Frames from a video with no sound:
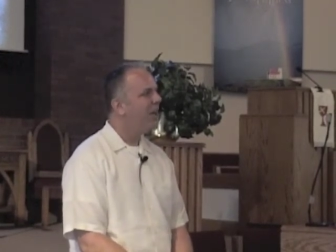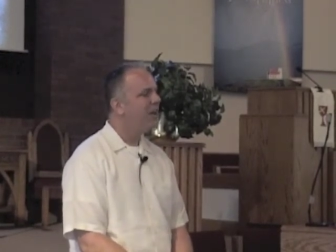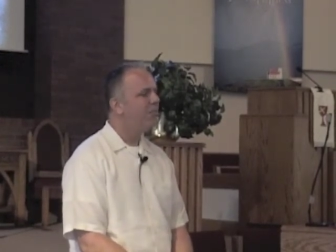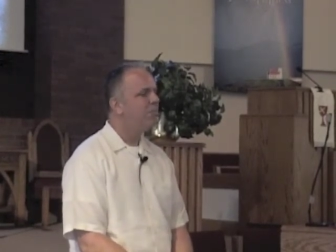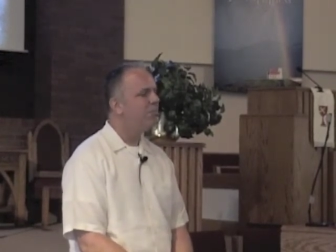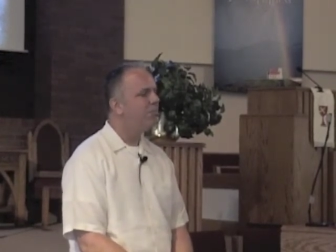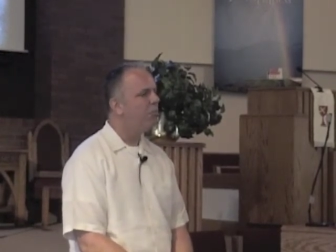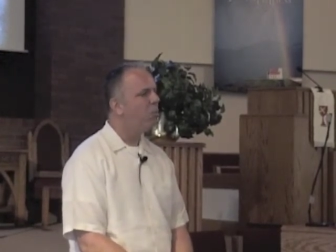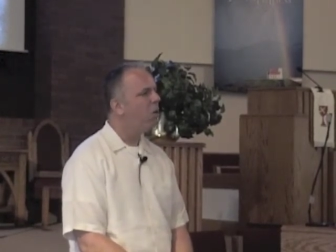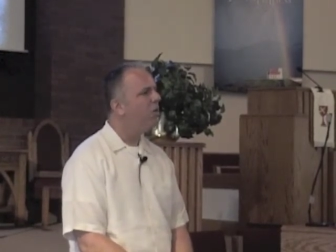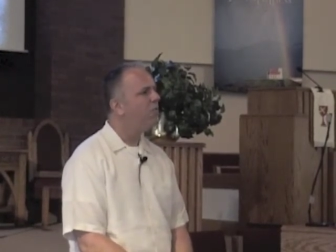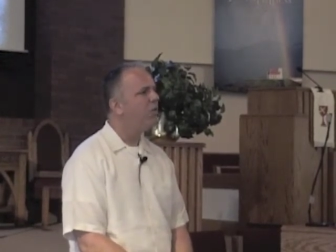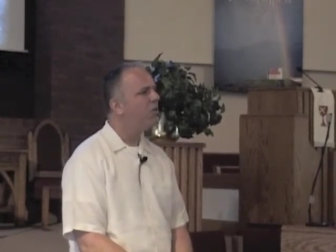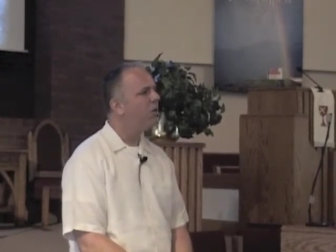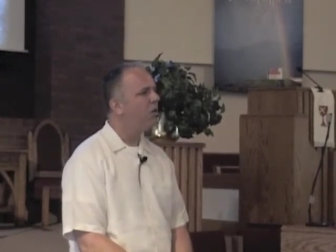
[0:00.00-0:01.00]
Had a
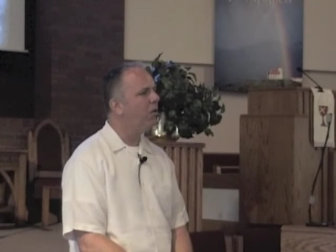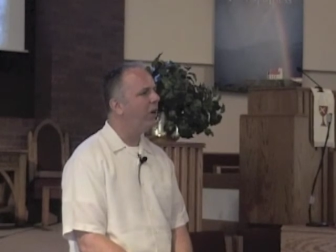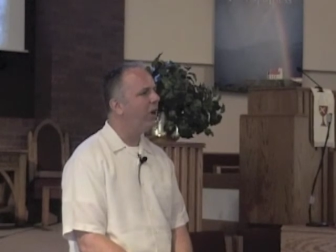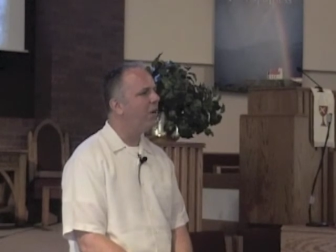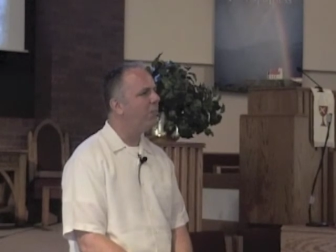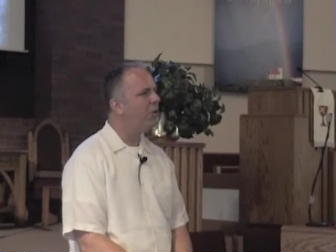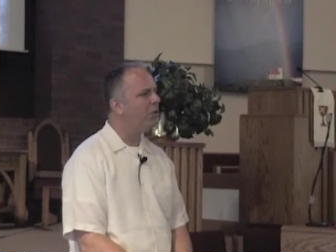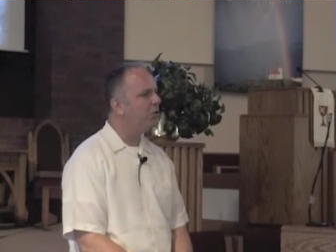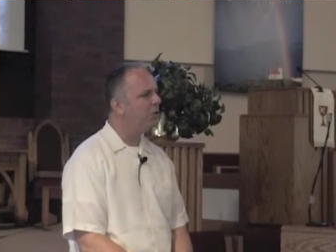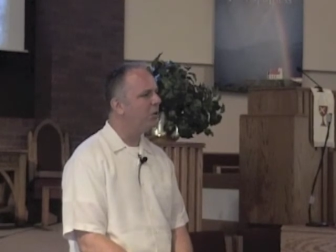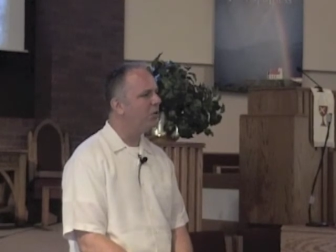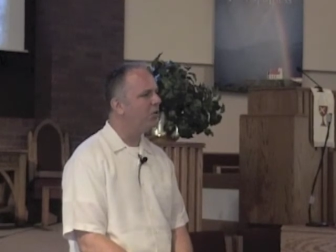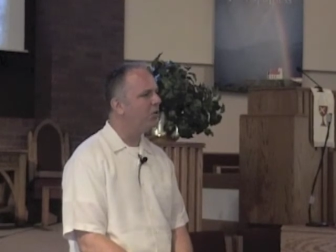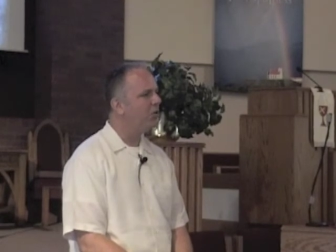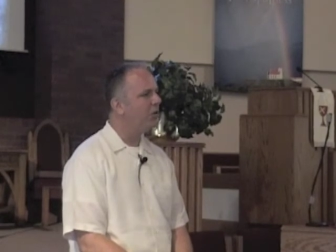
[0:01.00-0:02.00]
wonderful growing up in
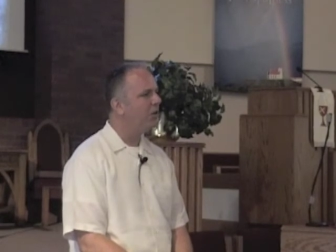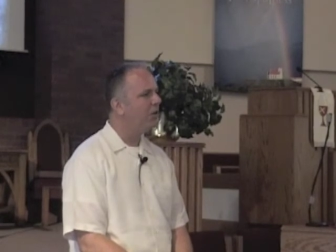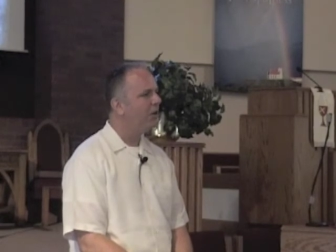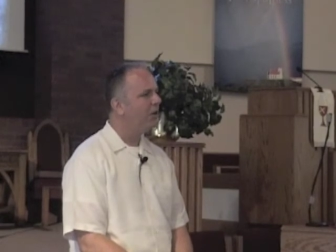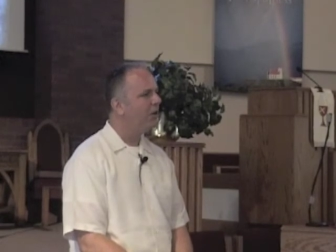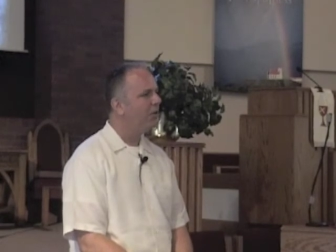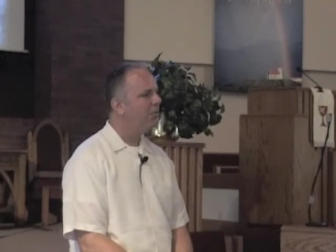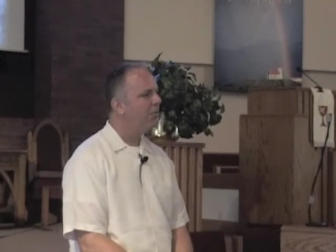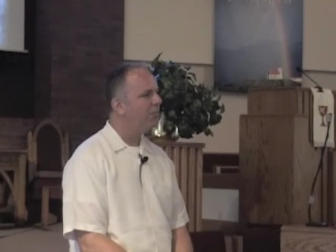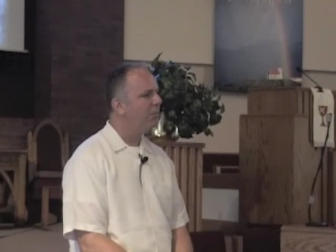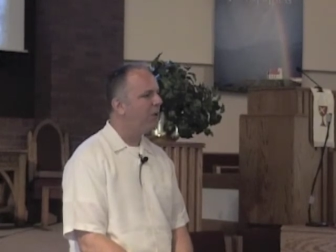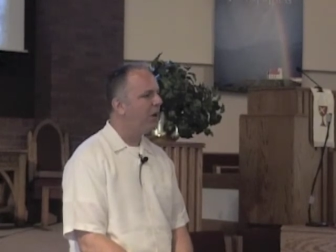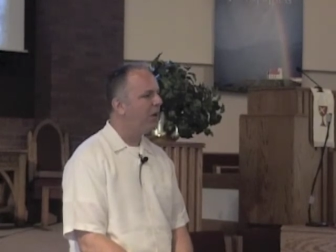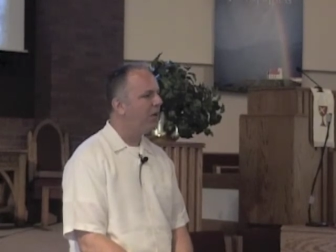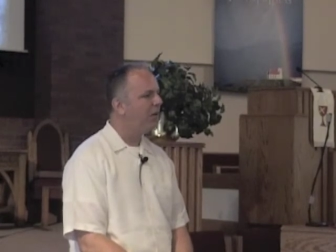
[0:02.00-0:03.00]
church,
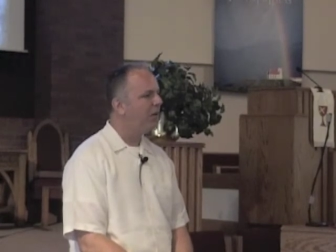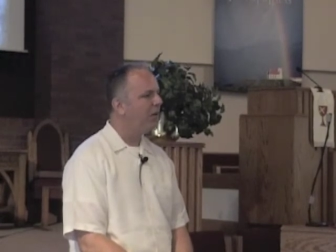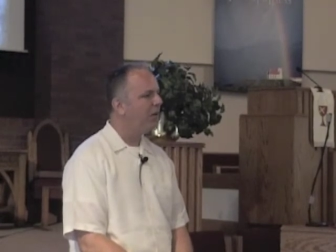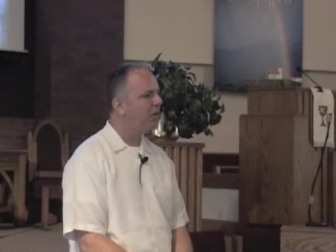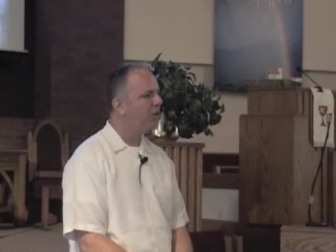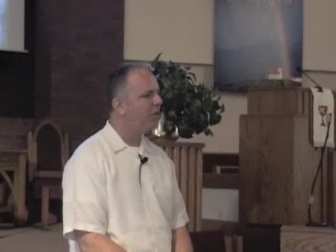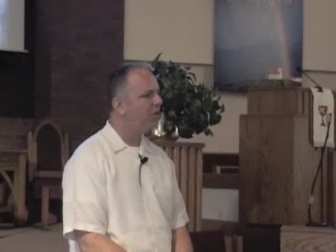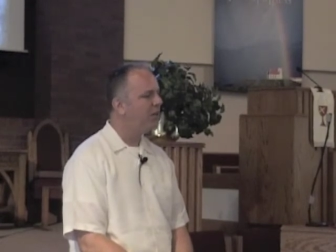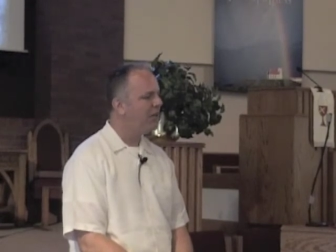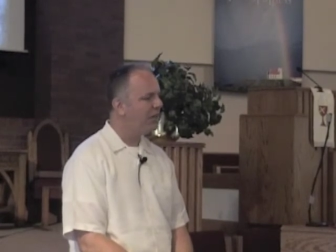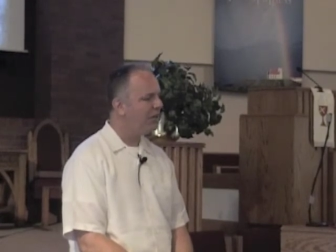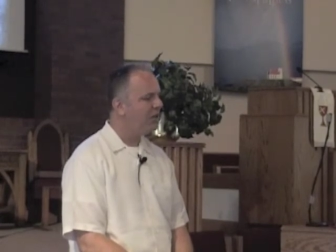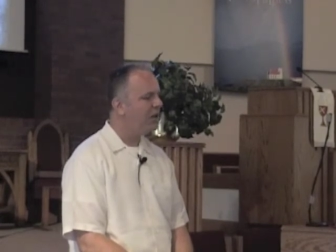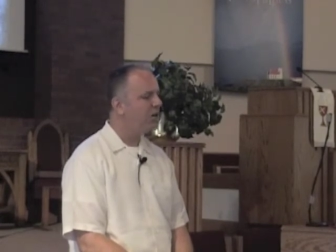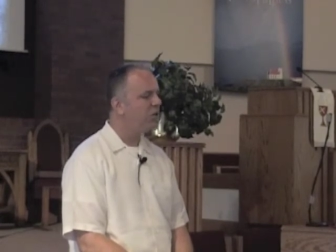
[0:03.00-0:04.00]
but her
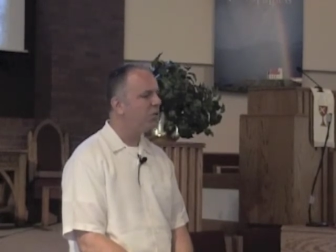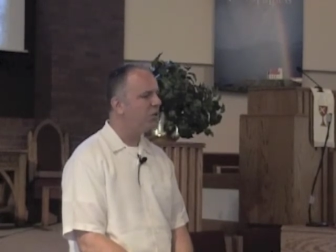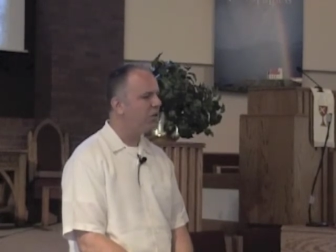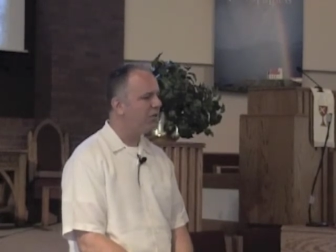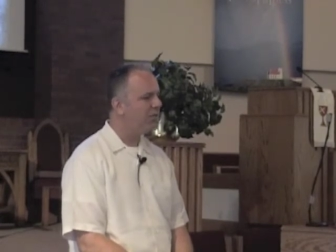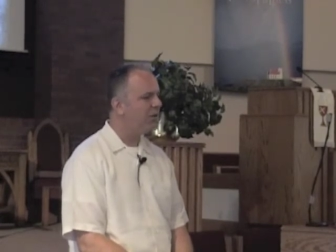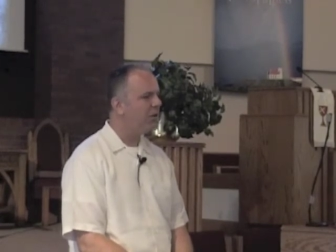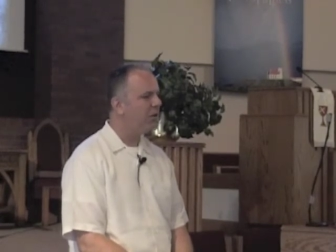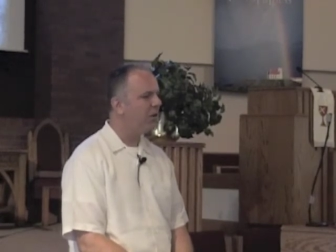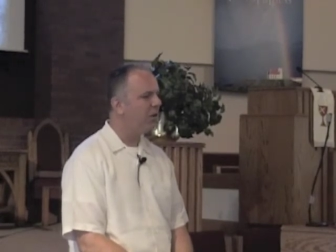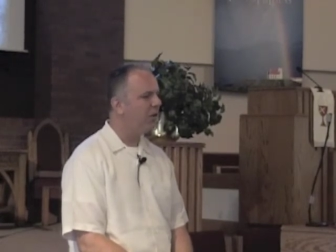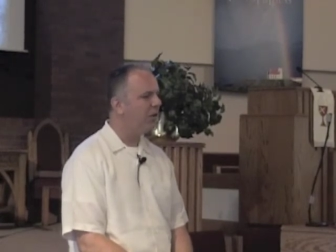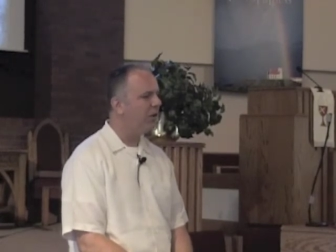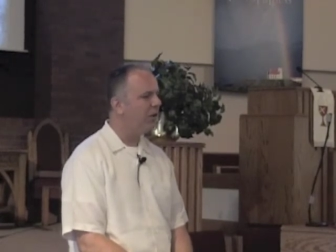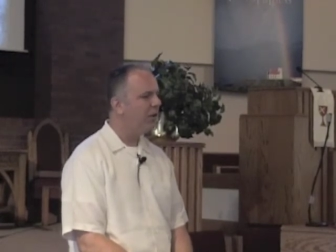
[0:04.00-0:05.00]
teen years were
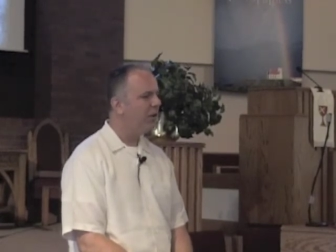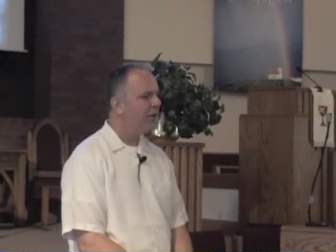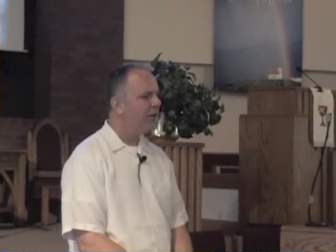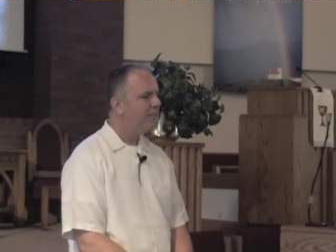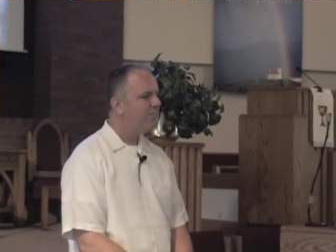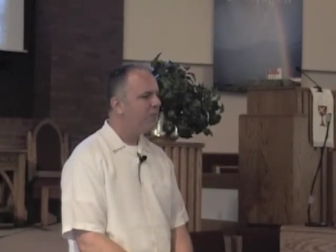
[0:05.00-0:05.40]
difficult.